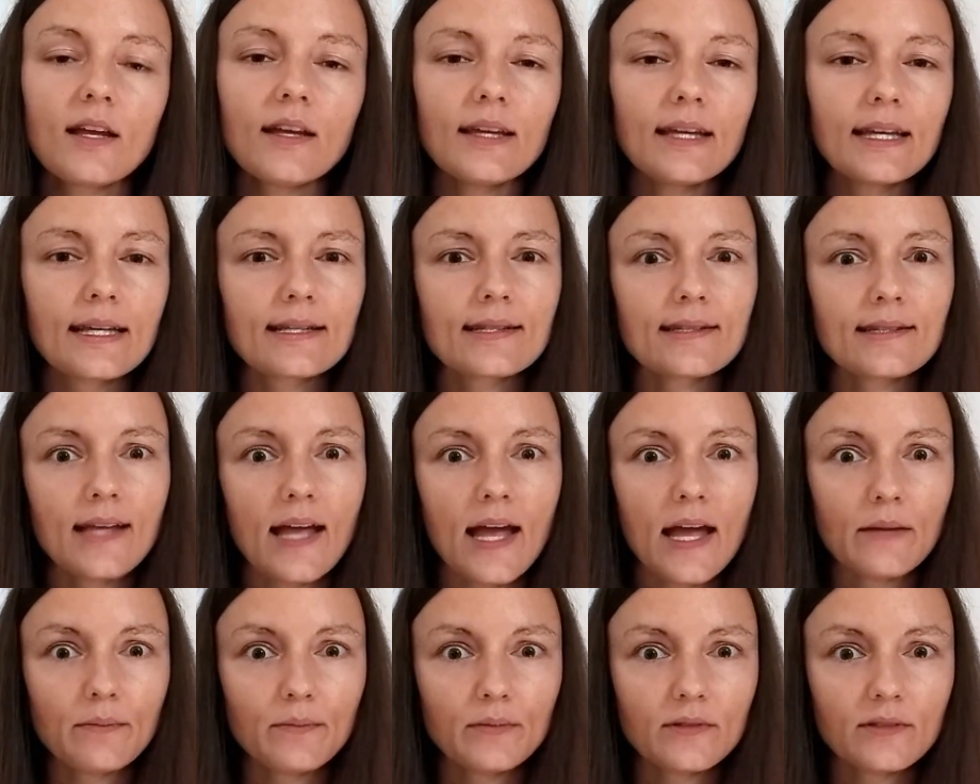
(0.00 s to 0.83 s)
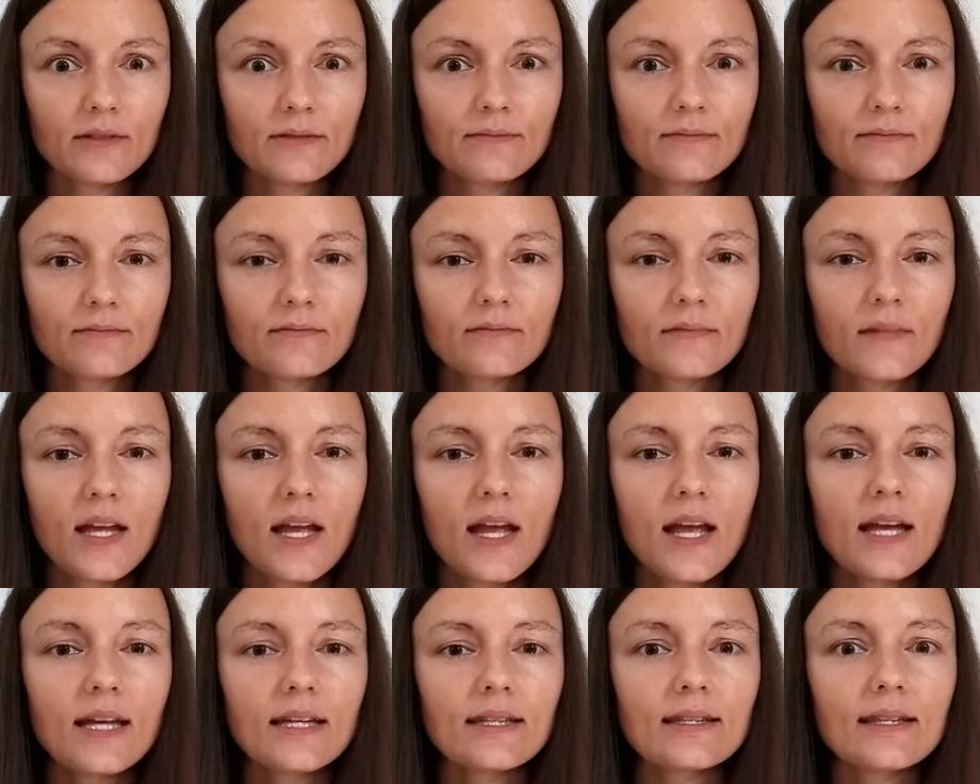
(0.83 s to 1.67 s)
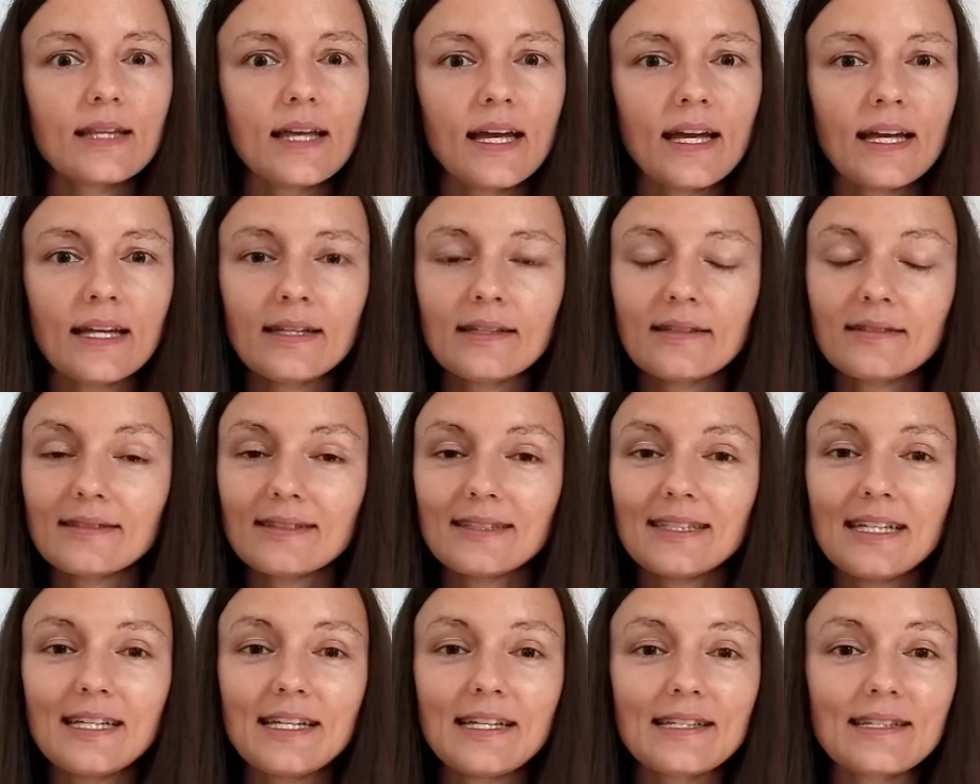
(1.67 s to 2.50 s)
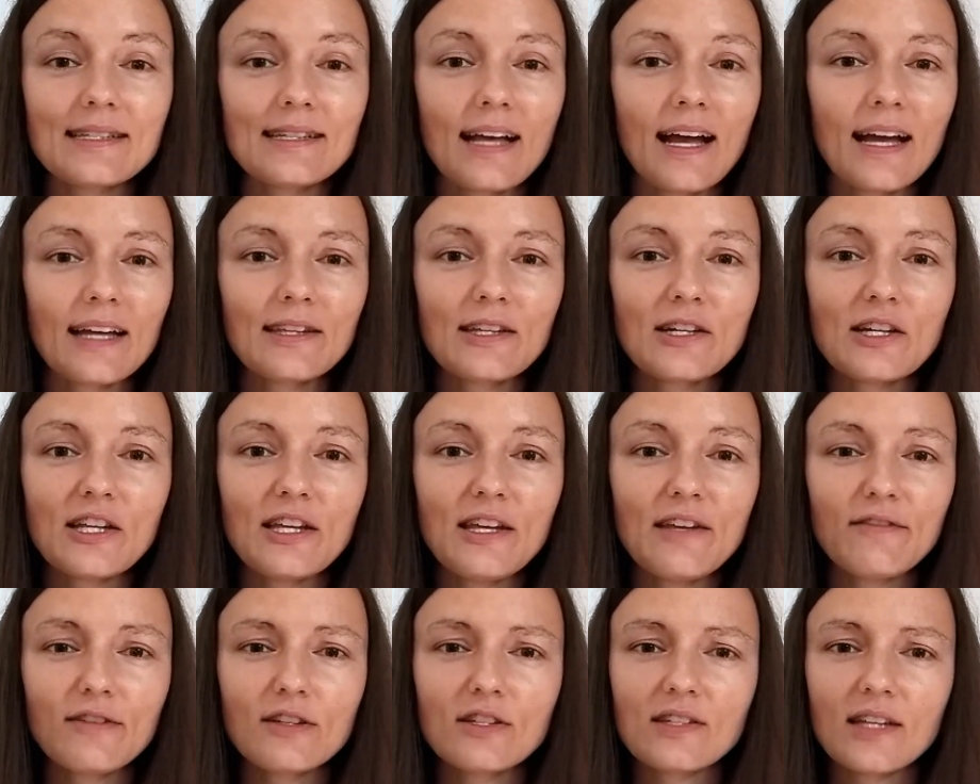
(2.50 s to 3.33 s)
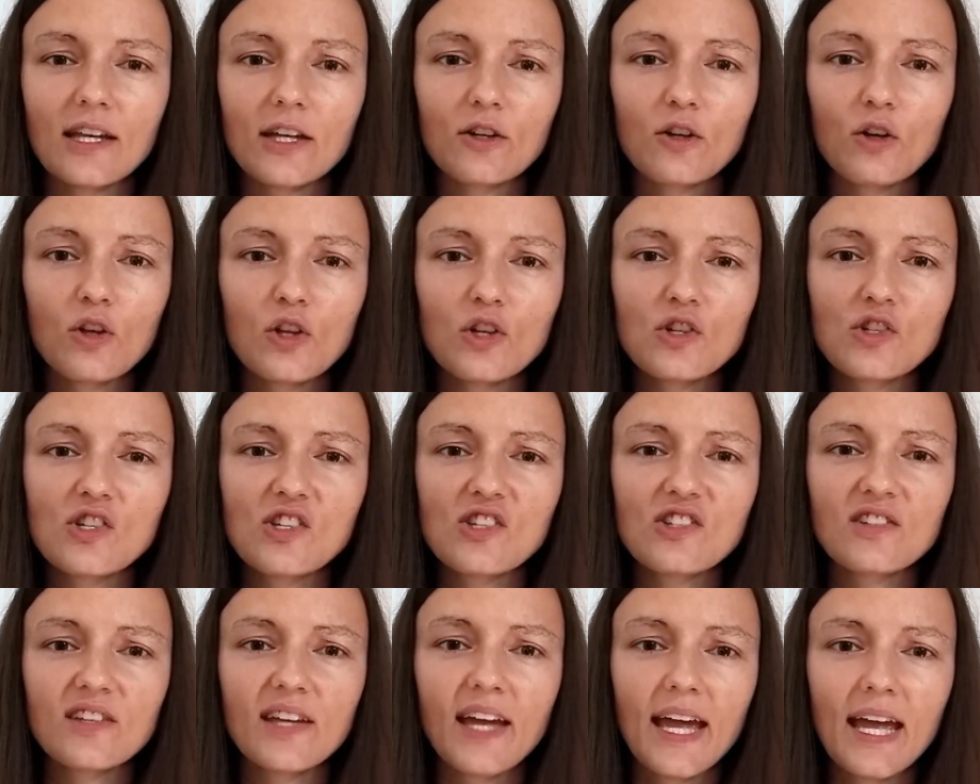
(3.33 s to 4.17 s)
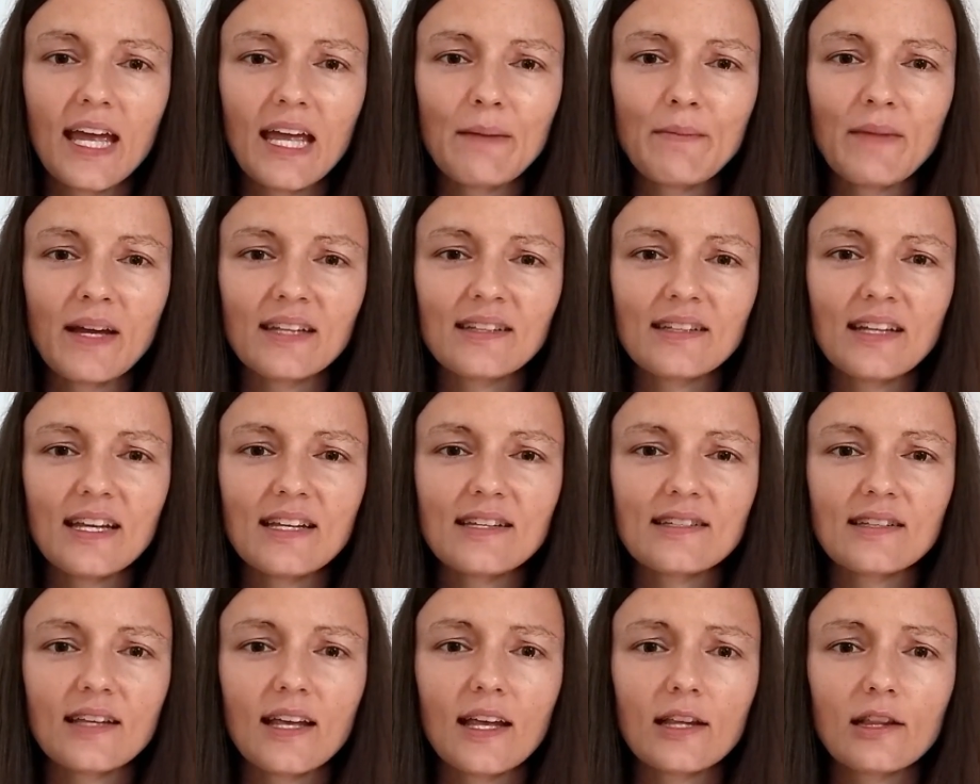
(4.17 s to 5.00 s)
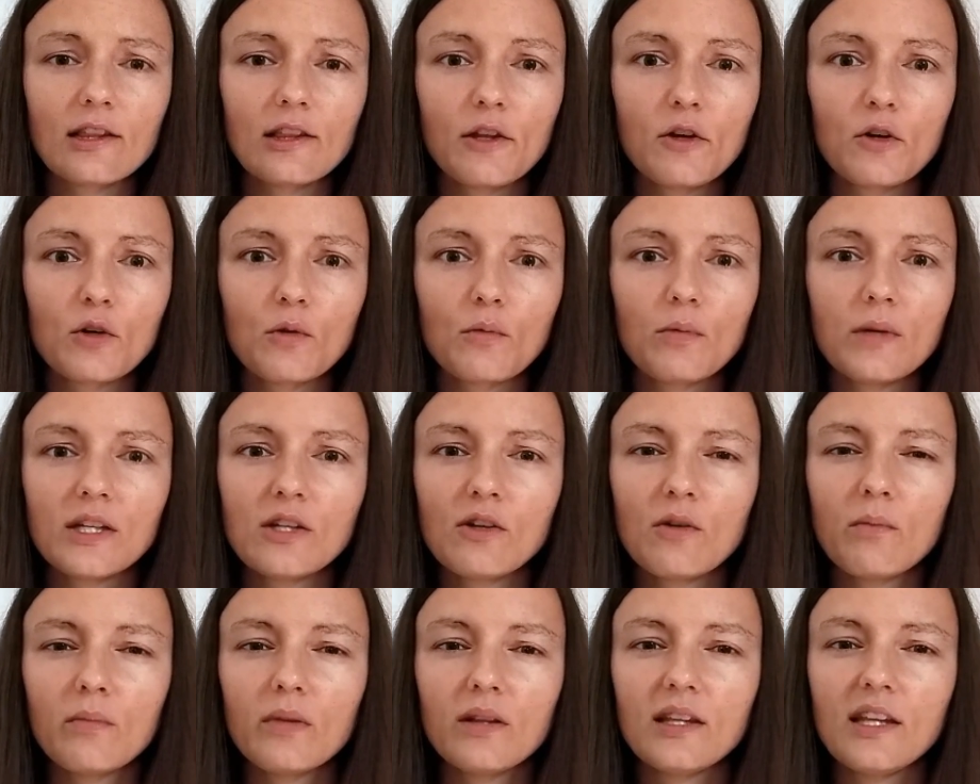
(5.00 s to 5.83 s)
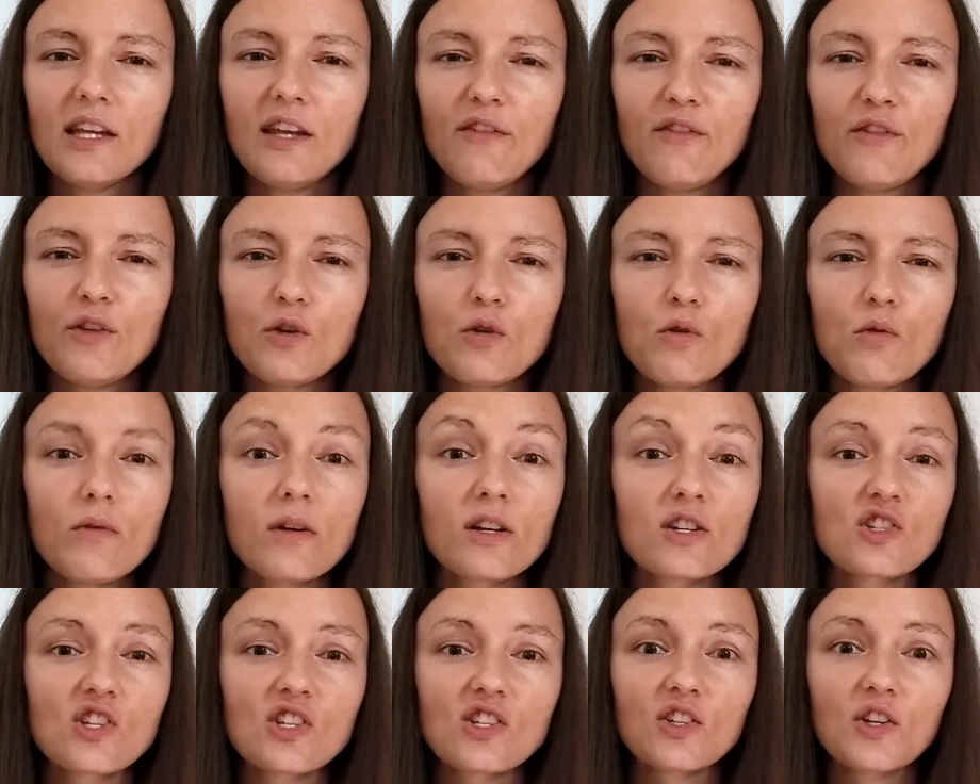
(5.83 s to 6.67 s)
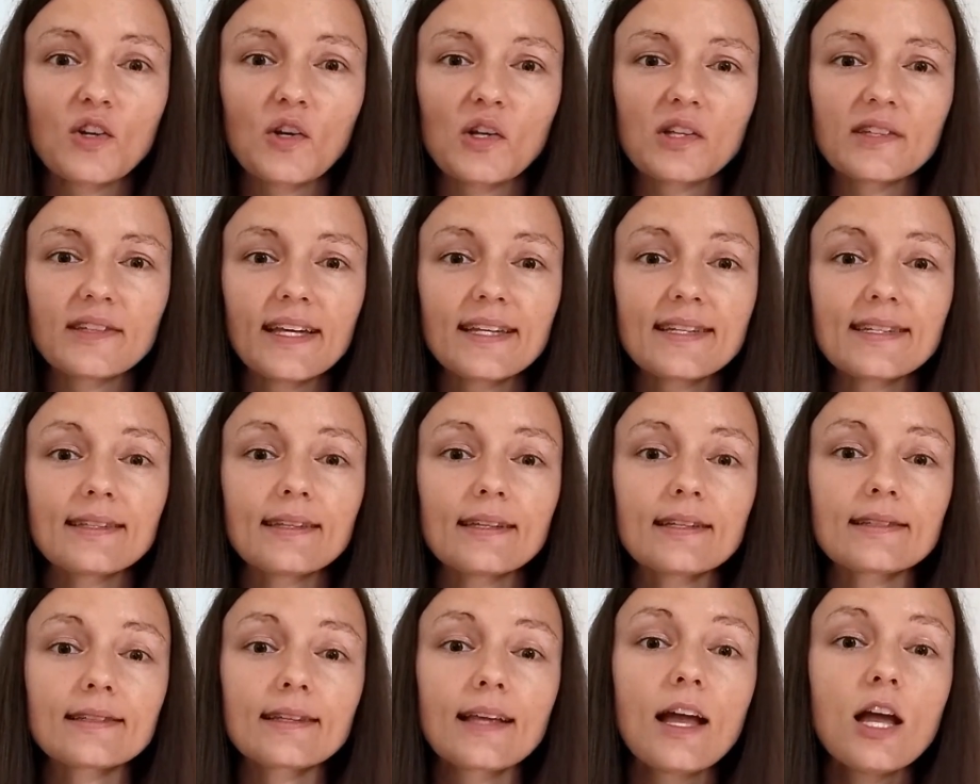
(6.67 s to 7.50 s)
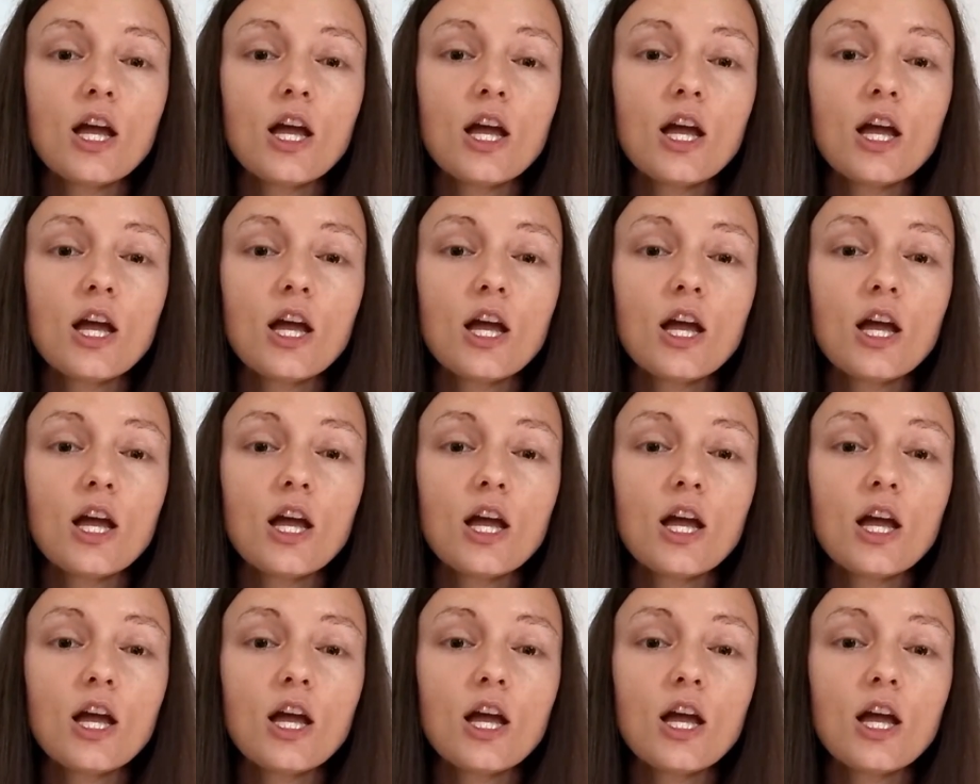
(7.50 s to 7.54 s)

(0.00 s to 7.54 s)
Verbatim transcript: Except then these other evil psychologists came and they said, Look, we don't believe you, we're just gonna test it.